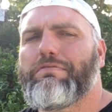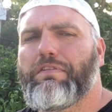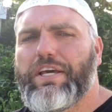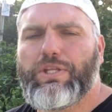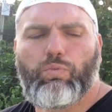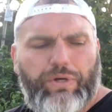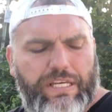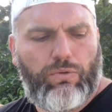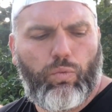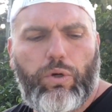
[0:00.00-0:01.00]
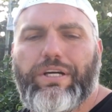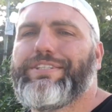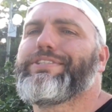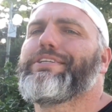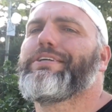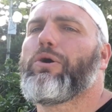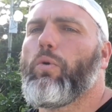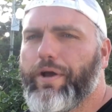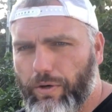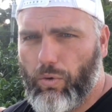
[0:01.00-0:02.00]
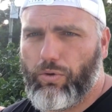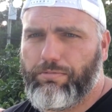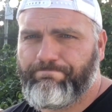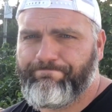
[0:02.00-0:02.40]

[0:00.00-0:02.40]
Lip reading: flaked wheat was quite old,